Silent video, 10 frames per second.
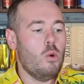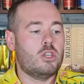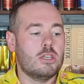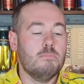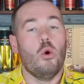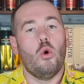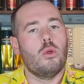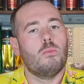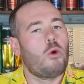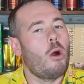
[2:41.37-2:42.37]
which is more
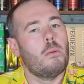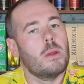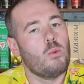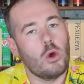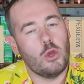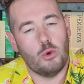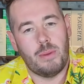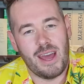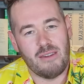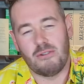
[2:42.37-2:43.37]
than probably what you would
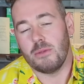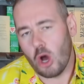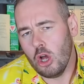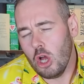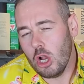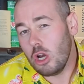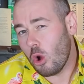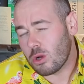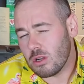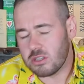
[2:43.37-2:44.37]
pay from your
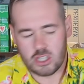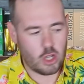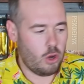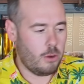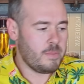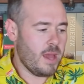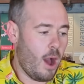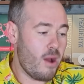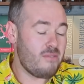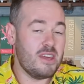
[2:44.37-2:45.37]
local store.
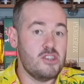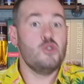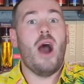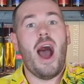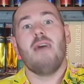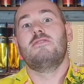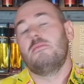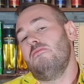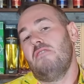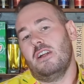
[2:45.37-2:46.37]
However, they do have
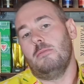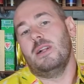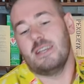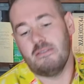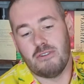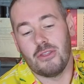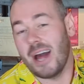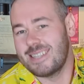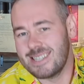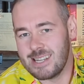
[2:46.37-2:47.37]
some availability for
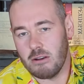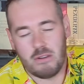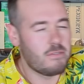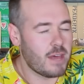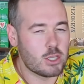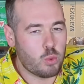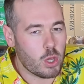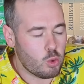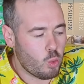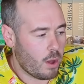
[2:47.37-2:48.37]
that stuff if that's
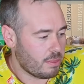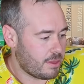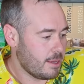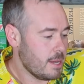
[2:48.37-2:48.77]
what you want.